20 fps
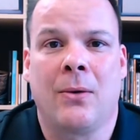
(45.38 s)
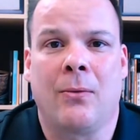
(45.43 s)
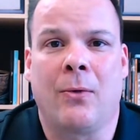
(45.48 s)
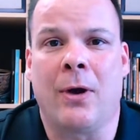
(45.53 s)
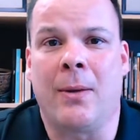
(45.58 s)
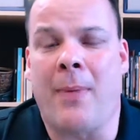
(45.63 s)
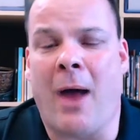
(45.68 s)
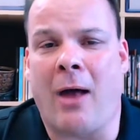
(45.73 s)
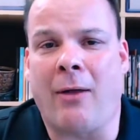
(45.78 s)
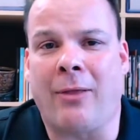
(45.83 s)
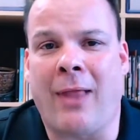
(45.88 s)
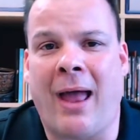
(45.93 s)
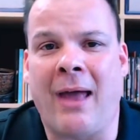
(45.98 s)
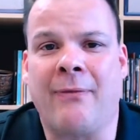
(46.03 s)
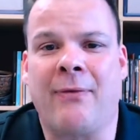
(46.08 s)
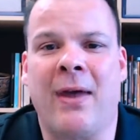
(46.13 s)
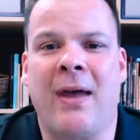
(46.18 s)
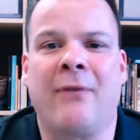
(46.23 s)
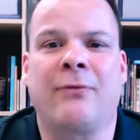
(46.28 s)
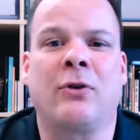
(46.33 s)
What about
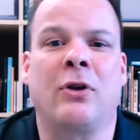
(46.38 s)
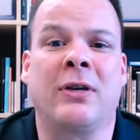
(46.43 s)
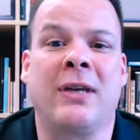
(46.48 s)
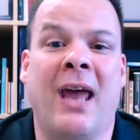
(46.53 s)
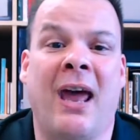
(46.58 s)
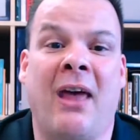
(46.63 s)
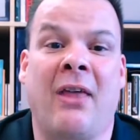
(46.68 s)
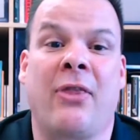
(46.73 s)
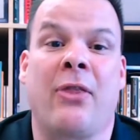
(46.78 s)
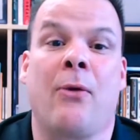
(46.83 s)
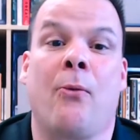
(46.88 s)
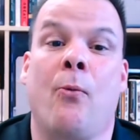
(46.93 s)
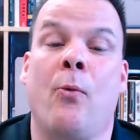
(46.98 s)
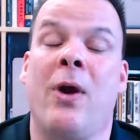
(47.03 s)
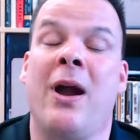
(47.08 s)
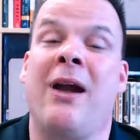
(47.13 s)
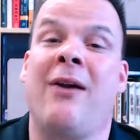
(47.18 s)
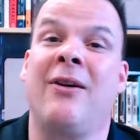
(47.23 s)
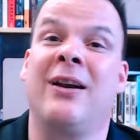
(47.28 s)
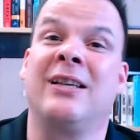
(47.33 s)
life after death?
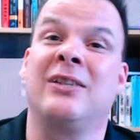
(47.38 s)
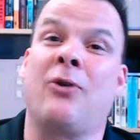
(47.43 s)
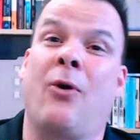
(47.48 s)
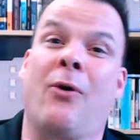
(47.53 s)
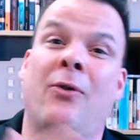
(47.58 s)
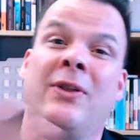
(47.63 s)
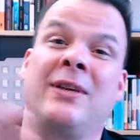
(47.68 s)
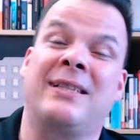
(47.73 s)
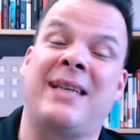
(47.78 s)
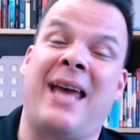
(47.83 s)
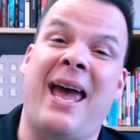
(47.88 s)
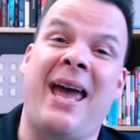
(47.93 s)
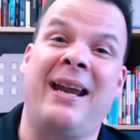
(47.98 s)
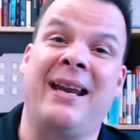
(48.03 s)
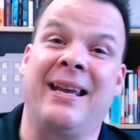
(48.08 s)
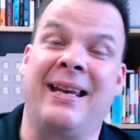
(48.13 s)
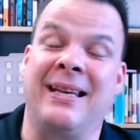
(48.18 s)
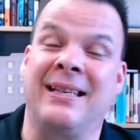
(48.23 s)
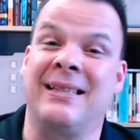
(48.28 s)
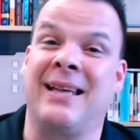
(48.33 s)
Where is all this
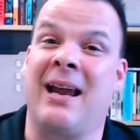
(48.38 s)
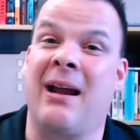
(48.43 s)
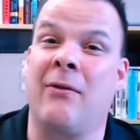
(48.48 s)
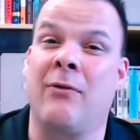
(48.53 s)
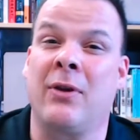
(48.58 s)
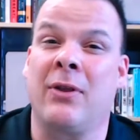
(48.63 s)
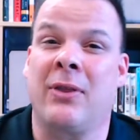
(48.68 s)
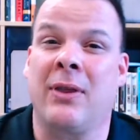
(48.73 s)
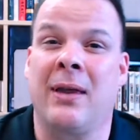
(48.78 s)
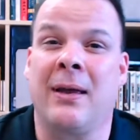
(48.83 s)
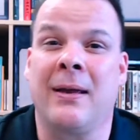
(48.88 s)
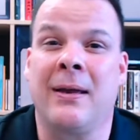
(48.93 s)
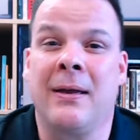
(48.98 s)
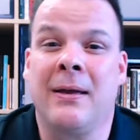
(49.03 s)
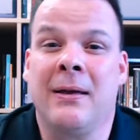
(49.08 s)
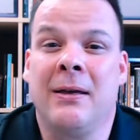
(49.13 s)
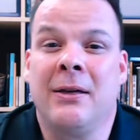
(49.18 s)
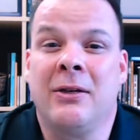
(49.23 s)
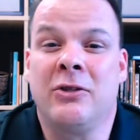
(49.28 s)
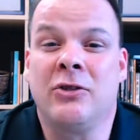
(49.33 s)
heading? Is everything
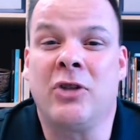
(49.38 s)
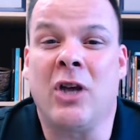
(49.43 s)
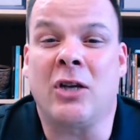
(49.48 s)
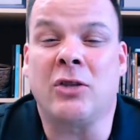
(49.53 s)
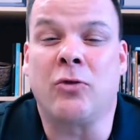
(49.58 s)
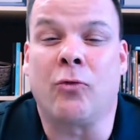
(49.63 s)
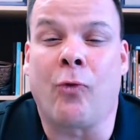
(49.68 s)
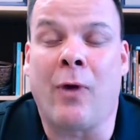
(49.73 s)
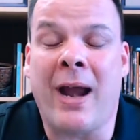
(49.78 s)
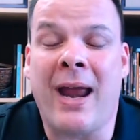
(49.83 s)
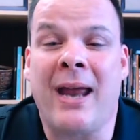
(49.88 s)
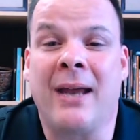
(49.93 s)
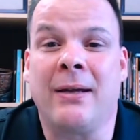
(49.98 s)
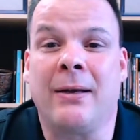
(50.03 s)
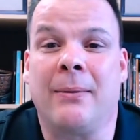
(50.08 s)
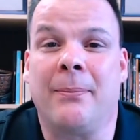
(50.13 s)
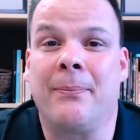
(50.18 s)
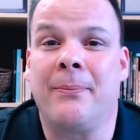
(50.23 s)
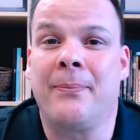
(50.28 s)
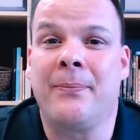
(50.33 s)
just
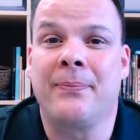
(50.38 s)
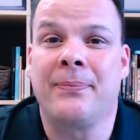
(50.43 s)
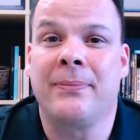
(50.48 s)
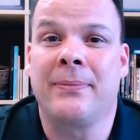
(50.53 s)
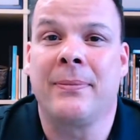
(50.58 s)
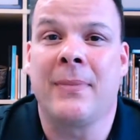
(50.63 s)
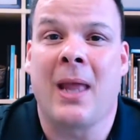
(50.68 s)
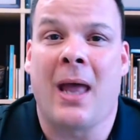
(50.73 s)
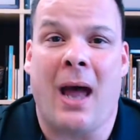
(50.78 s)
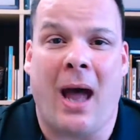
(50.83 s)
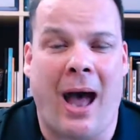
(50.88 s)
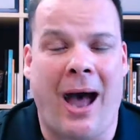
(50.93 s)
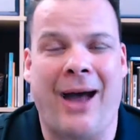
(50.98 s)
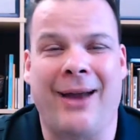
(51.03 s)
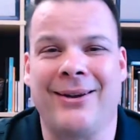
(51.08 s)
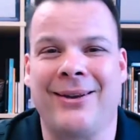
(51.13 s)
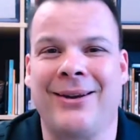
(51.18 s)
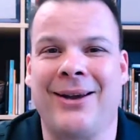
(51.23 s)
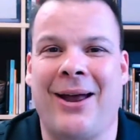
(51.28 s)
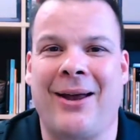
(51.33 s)
random?
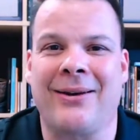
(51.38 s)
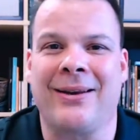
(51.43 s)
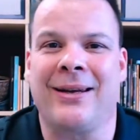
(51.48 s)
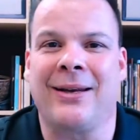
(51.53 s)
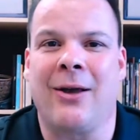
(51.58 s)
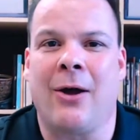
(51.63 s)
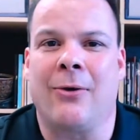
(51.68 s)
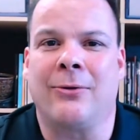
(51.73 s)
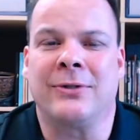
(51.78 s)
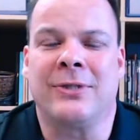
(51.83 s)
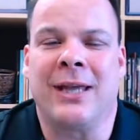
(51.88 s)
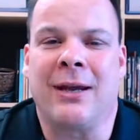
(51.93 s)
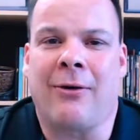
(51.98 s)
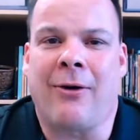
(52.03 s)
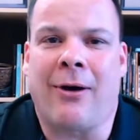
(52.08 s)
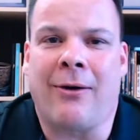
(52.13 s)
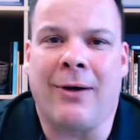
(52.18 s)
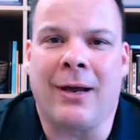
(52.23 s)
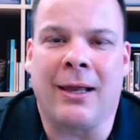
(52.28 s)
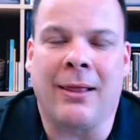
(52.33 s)
On and on it goes. There
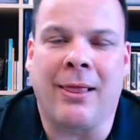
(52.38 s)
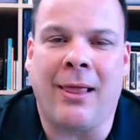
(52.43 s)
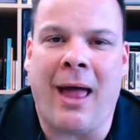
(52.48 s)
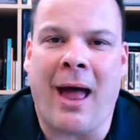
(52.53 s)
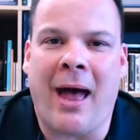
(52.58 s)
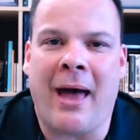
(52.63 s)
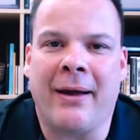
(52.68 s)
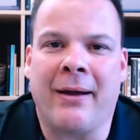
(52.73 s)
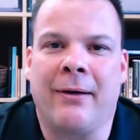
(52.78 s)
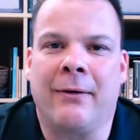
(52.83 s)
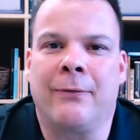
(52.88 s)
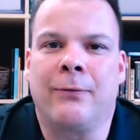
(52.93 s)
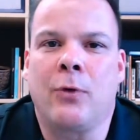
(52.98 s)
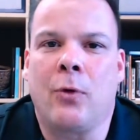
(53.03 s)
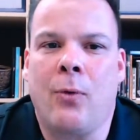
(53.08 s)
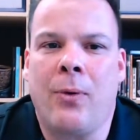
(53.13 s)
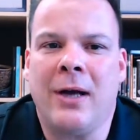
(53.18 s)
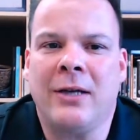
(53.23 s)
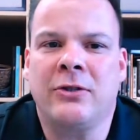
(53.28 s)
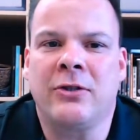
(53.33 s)
are a lot of
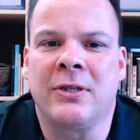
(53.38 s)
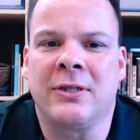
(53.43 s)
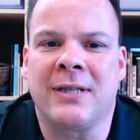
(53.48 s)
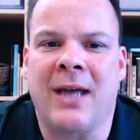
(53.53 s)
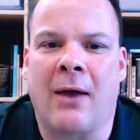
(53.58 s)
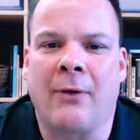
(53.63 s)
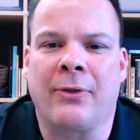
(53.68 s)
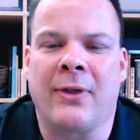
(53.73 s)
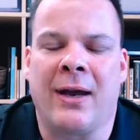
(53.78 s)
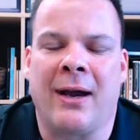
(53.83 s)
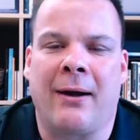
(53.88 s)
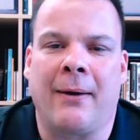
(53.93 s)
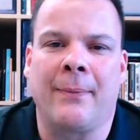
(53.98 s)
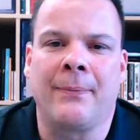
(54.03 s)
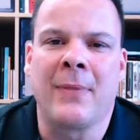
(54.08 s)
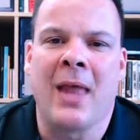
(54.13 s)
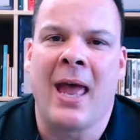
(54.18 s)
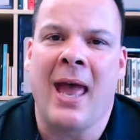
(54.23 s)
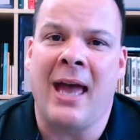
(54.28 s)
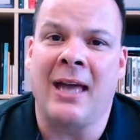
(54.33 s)
questions out there.
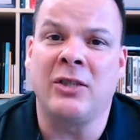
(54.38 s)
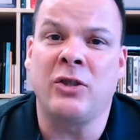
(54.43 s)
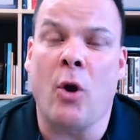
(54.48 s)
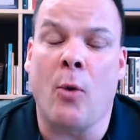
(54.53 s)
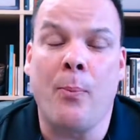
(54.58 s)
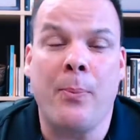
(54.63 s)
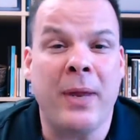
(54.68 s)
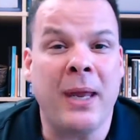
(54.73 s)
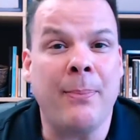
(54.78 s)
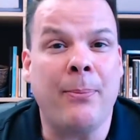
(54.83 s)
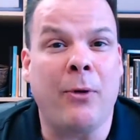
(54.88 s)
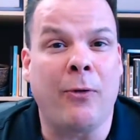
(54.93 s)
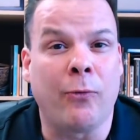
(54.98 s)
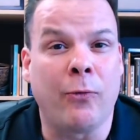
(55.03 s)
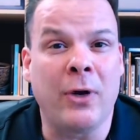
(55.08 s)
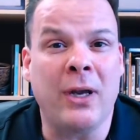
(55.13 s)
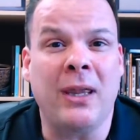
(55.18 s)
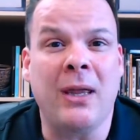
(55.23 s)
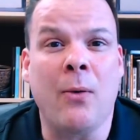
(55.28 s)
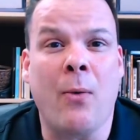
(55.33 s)
And so people
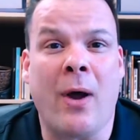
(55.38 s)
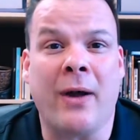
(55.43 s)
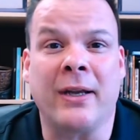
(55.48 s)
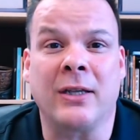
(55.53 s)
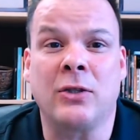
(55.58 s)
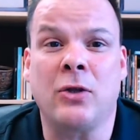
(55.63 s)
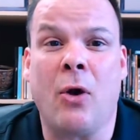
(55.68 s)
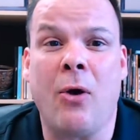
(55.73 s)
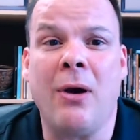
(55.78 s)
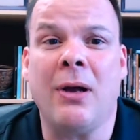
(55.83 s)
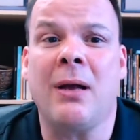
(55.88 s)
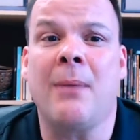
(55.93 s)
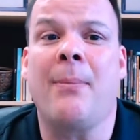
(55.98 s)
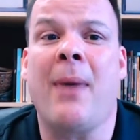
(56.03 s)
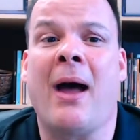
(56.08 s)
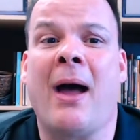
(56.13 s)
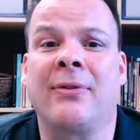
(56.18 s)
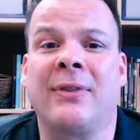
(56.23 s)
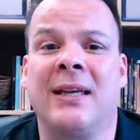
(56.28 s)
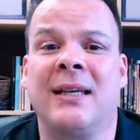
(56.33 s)
really want to talk
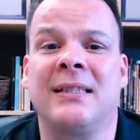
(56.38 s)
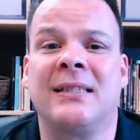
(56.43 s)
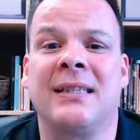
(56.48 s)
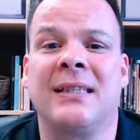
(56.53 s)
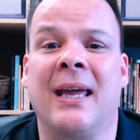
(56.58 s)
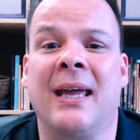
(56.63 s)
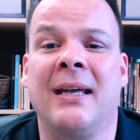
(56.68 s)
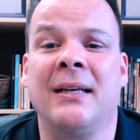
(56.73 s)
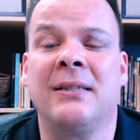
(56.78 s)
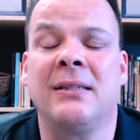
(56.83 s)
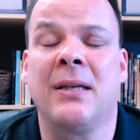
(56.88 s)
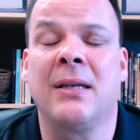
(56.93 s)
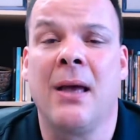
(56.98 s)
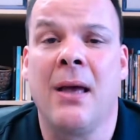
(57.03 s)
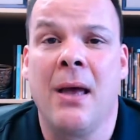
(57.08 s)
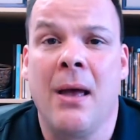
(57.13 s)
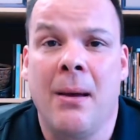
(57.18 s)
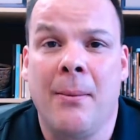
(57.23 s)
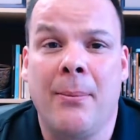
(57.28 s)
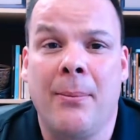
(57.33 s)
about these things,
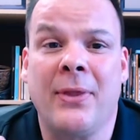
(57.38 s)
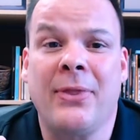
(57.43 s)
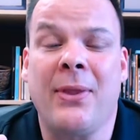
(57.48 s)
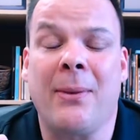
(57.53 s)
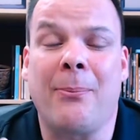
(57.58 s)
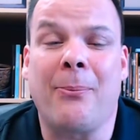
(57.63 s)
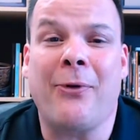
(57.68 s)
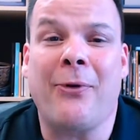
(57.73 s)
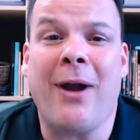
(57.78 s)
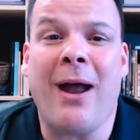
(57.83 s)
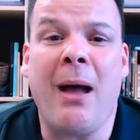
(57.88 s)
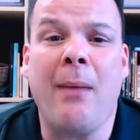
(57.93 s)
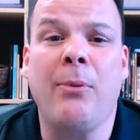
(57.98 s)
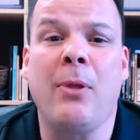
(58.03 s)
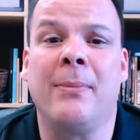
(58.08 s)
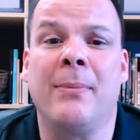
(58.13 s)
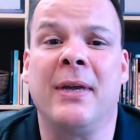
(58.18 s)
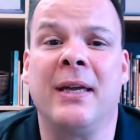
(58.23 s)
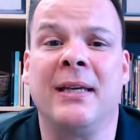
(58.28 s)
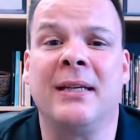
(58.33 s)
but the
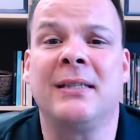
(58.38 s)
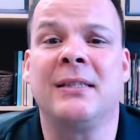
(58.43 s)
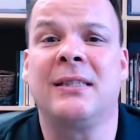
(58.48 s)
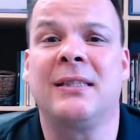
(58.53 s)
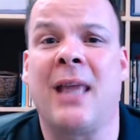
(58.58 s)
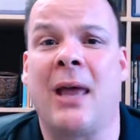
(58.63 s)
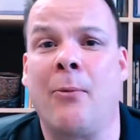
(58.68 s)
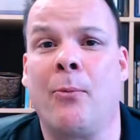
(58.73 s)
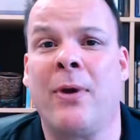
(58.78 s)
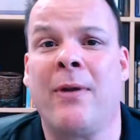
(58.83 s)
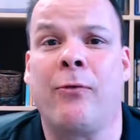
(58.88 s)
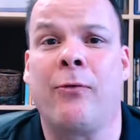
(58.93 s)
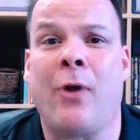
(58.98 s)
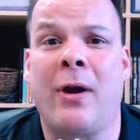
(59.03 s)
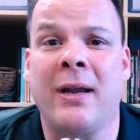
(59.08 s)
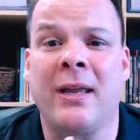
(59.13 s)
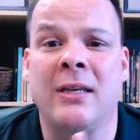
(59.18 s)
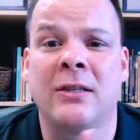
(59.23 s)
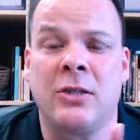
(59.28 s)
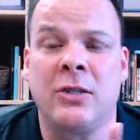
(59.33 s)
problem is that we've
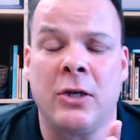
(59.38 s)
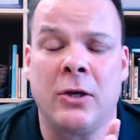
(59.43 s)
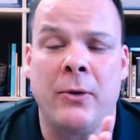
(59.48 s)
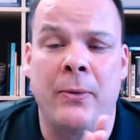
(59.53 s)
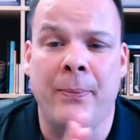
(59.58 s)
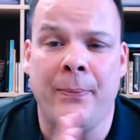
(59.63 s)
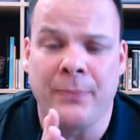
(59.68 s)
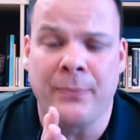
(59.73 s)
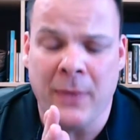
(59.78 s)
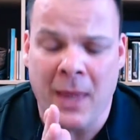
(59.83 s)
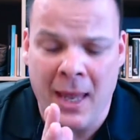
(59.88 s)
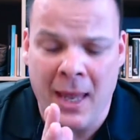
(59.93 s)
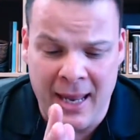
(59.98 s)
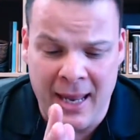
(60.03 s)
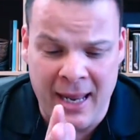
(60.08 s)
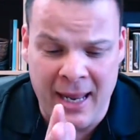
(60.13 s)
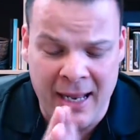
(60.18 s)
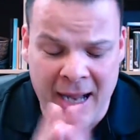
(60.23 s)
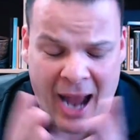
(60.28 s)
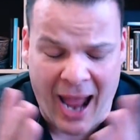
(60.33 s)
run into,
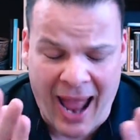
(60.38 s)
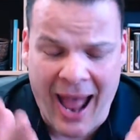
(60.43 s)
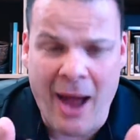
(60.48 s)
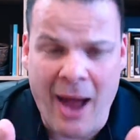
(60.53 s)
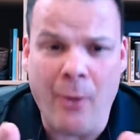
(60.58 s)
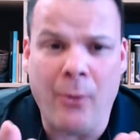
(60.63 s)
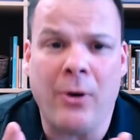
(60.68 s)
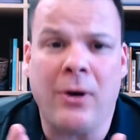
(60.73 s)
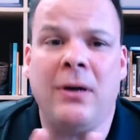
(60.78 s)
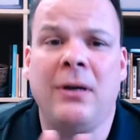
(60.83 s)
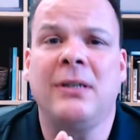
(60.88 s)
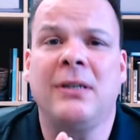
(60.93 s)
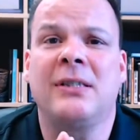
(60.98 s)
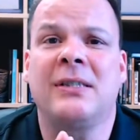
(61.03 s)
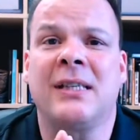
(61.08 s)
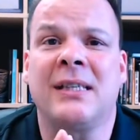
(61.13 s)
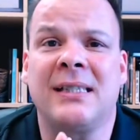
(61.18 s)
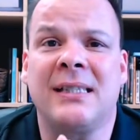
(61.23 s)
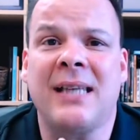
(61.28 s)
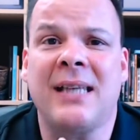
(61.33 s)
in our
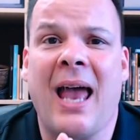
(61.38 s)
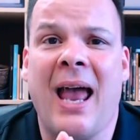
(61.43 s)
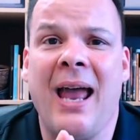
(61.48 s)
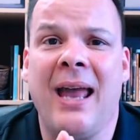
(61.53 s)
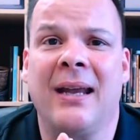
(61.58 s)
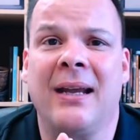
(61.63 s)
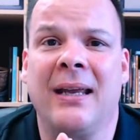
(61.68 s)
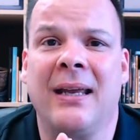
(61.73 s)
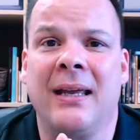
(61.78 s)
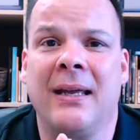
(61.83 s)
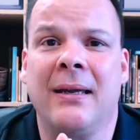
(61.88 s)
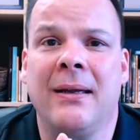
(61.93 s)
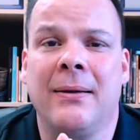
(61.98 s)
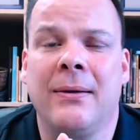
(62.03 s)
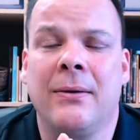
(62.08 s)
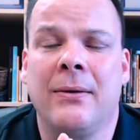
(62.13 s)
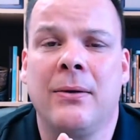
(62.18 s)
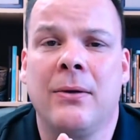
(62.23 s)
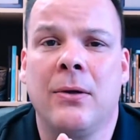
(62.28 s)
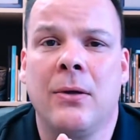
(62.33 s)
society,
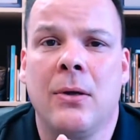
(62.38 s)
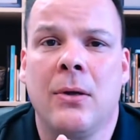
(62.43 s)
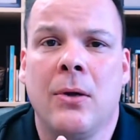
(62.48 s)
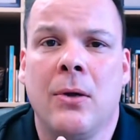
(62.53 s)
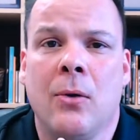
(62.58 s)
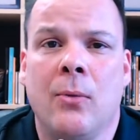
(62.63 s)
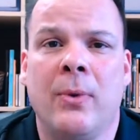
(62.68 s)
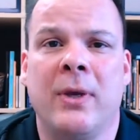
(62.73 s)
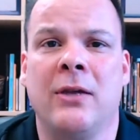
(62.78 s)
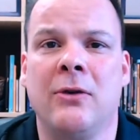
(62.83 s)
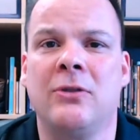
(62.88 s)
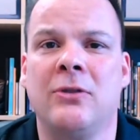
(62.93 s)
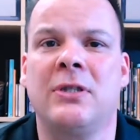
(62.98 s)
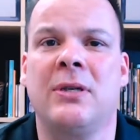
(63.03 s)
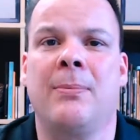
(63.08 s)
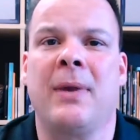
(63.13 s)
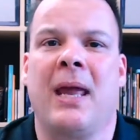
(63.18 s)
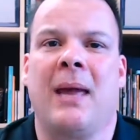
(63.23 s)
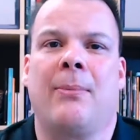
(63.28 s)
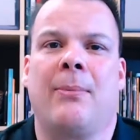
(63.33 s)
we used
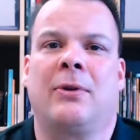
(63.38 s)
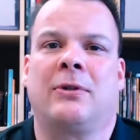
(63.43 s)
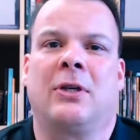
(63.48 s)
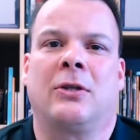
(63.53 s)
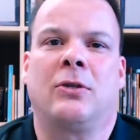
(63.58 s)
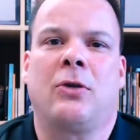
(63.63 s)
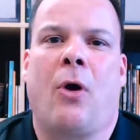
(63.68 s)
to be able to